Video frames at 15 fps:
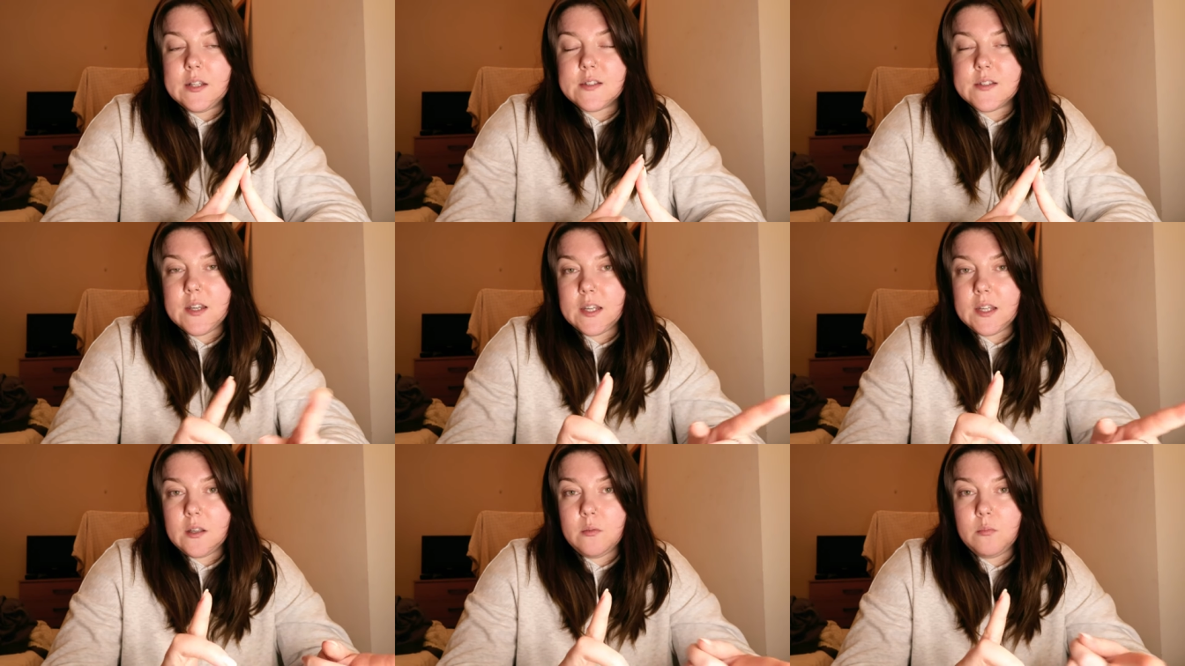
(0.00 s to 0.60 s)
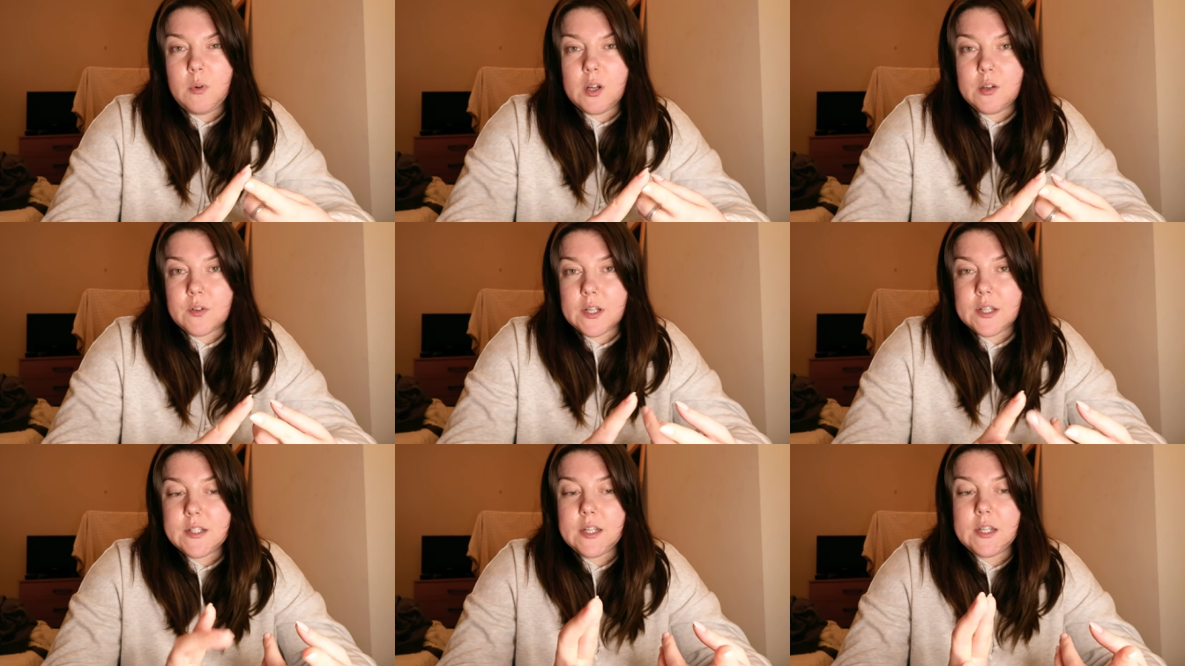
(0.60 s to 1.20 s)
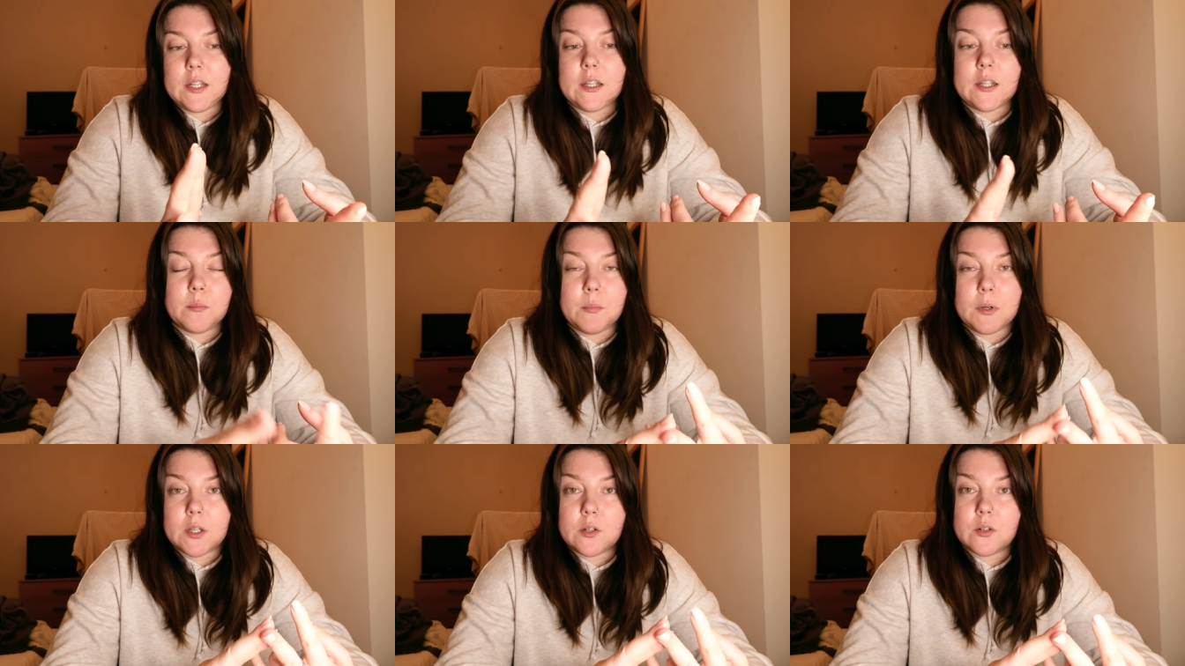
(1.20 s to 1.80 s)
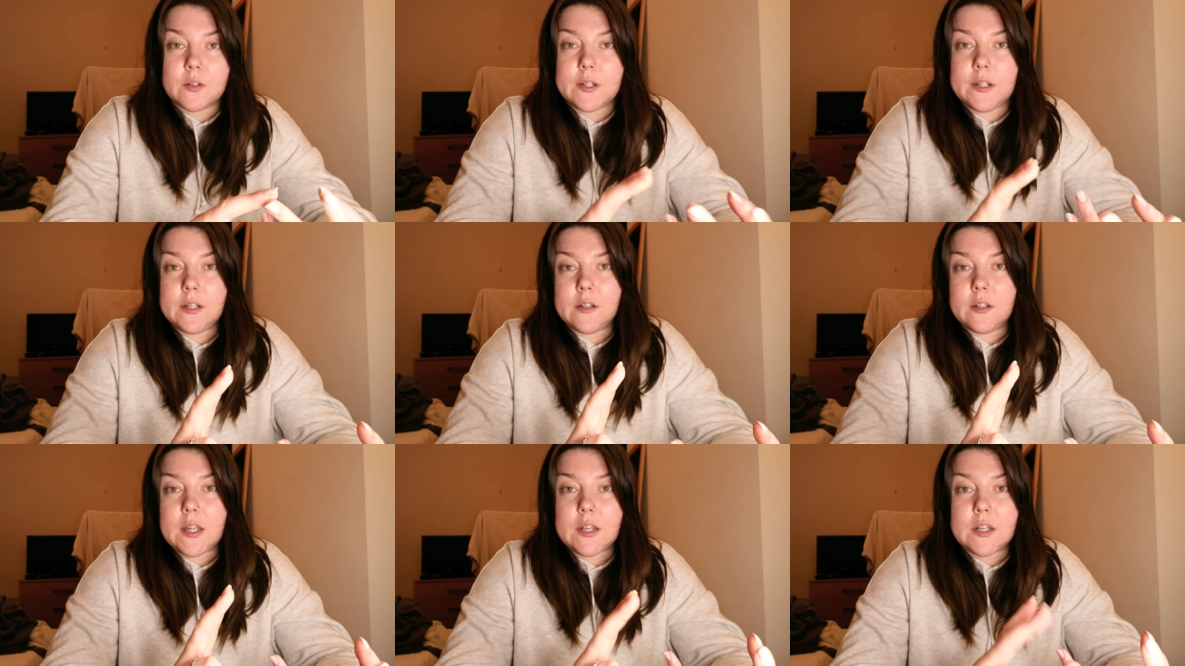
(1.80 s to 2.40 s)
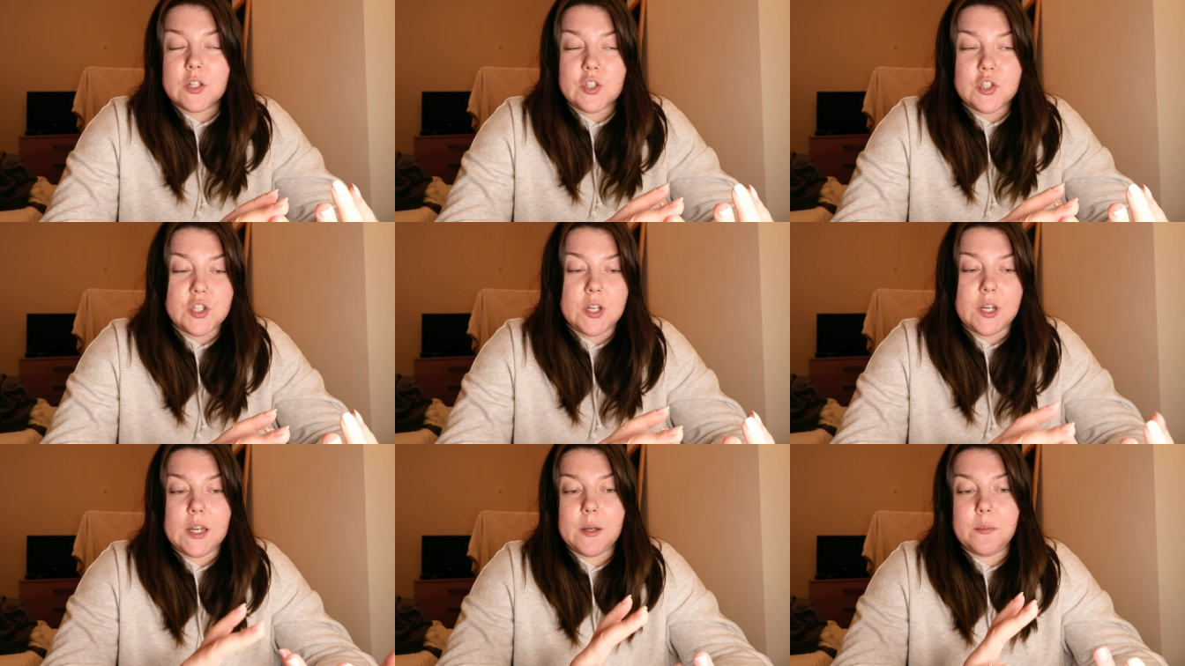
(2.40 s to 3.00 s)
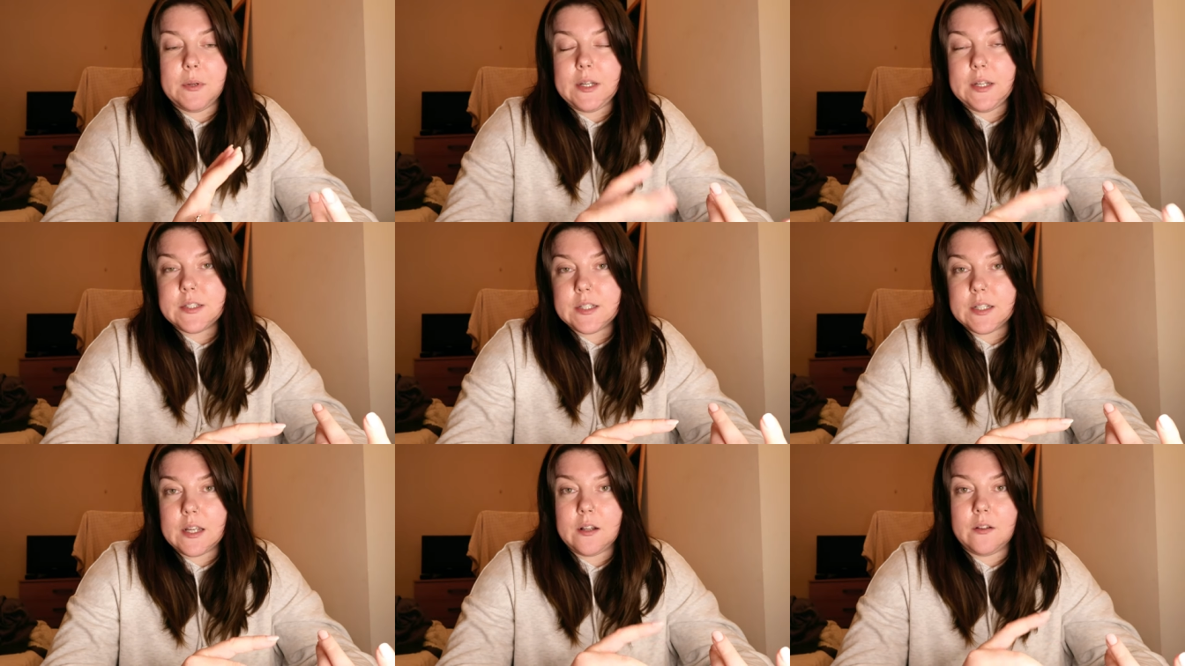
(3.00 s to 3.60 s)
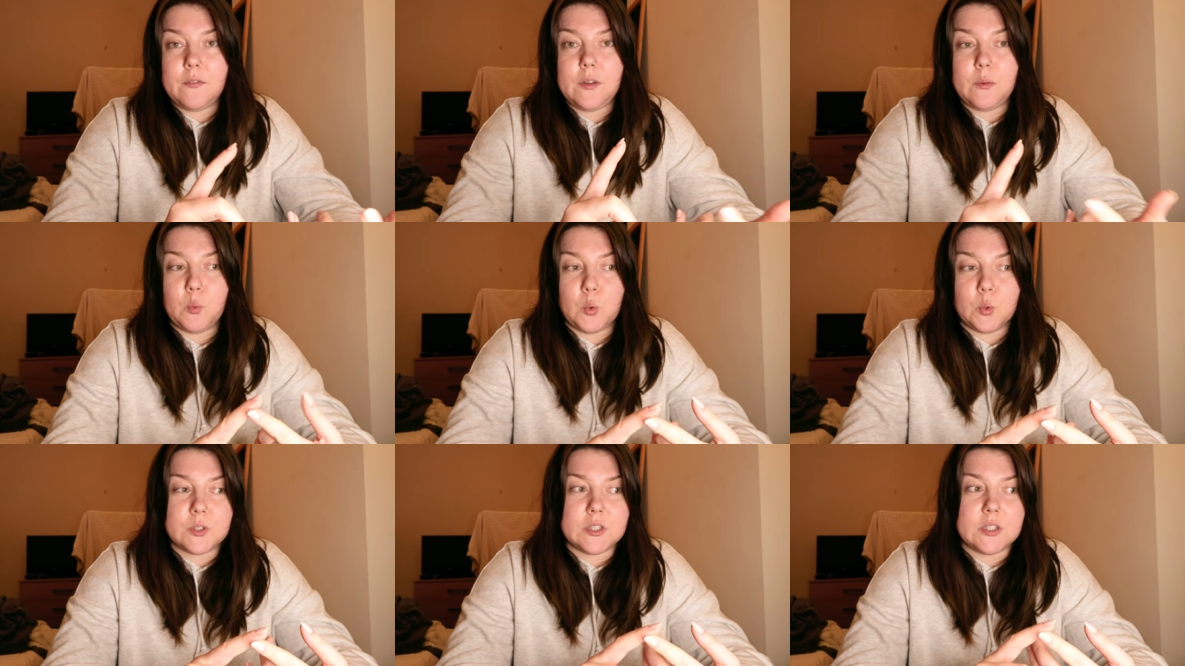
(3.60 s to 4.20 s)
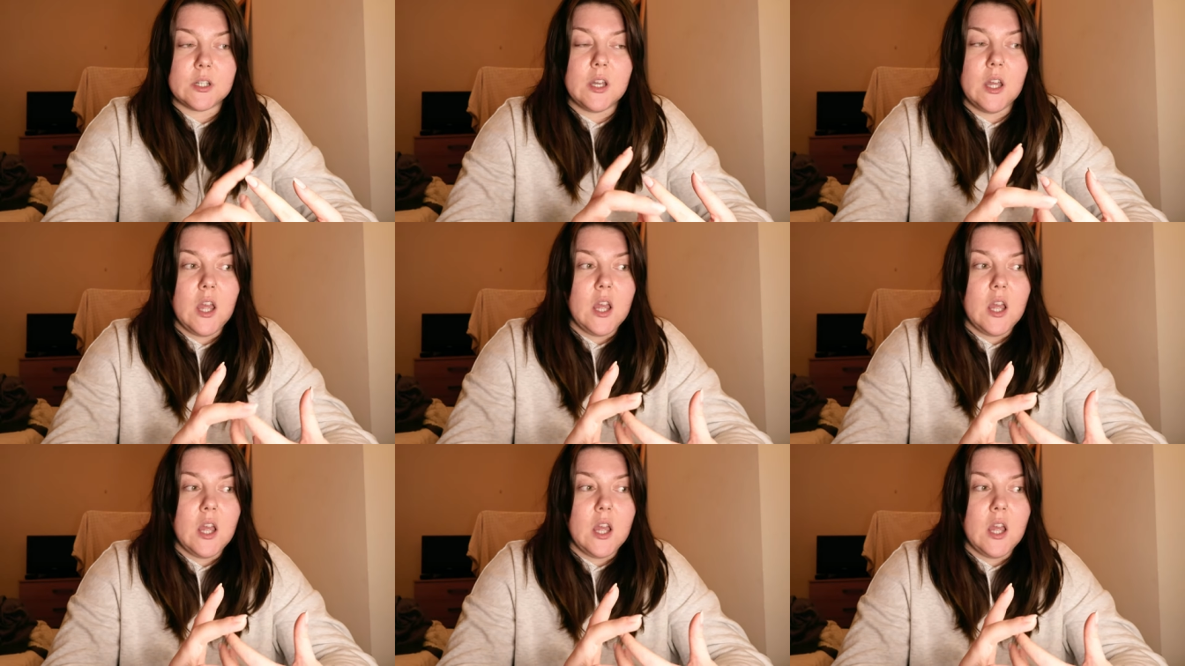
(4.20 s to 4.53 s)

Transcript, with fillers: take my reading, my Korean, gym, eating healthy, water,